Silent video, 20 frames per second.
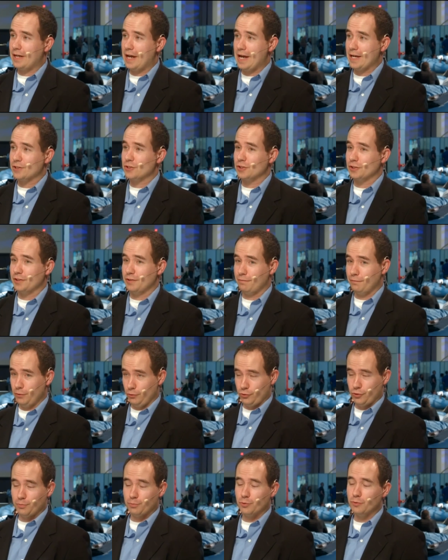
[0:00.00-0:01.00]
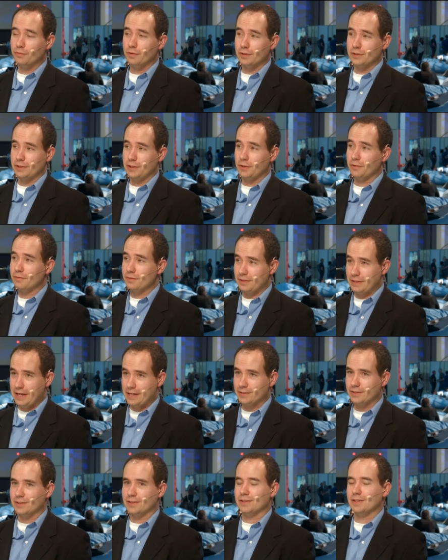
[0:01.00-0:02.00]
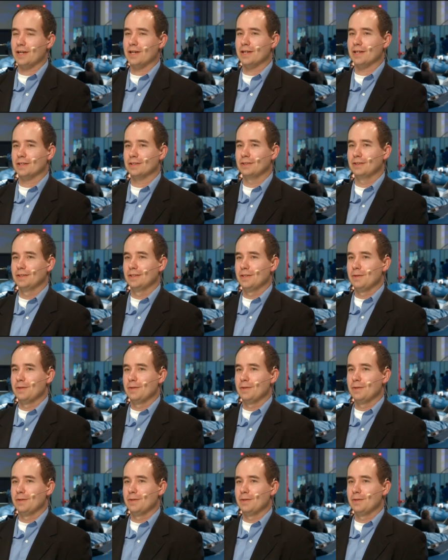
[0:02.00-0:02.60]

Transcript: actually future-proof ourselves, that's exciting.